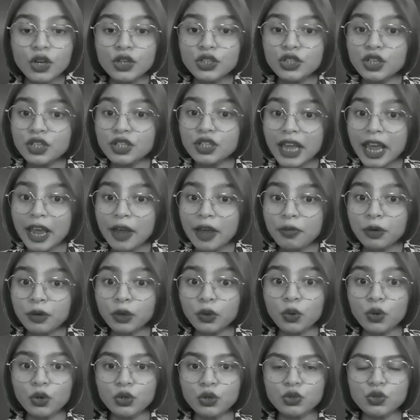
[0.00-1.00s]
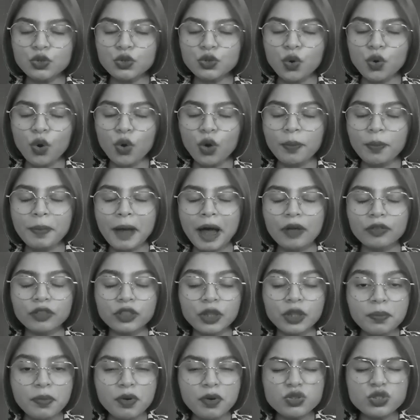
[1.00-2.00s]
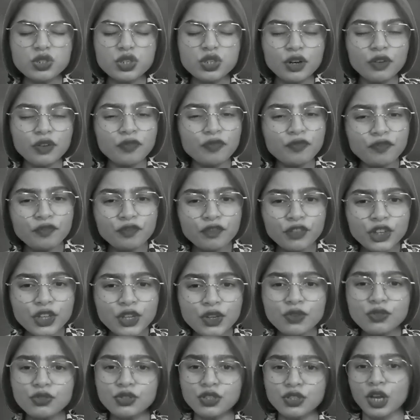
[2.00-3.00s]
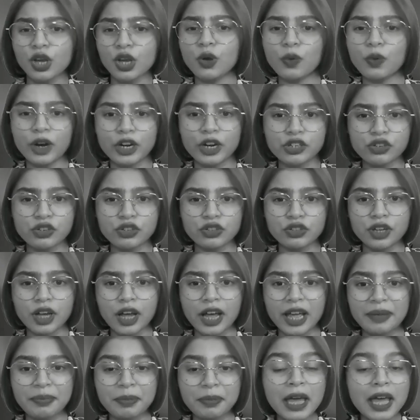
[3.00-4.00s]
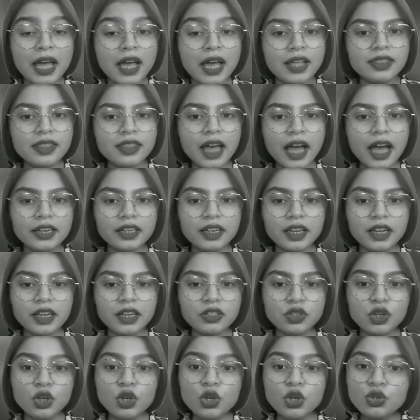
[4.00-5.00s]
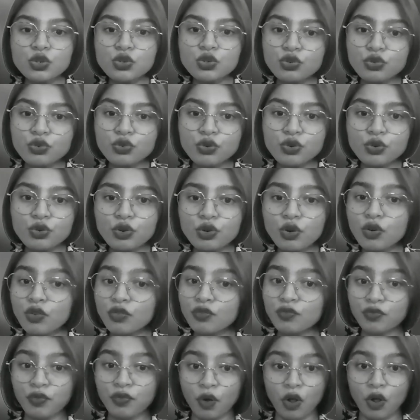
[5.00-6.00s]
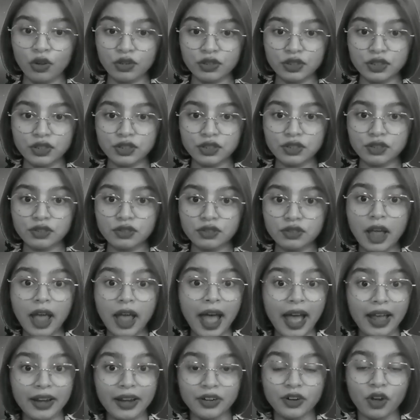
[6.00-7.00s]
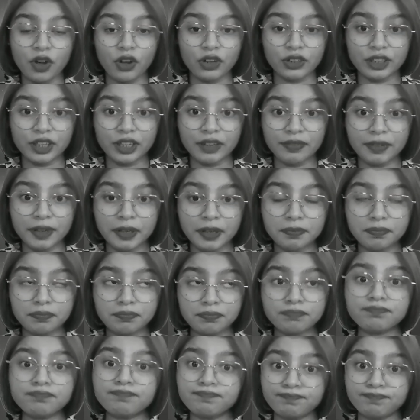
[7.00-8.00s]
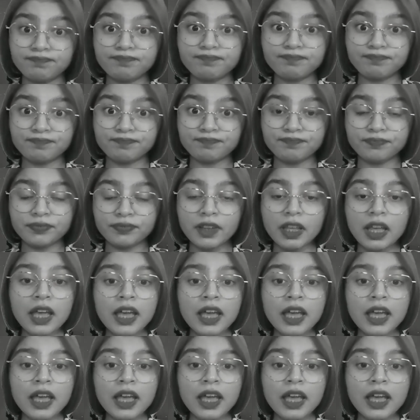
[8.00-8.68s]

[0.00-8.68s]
Today, we're going to talk about the most confusing question type, that is true, false, and not given. Mm-hmm.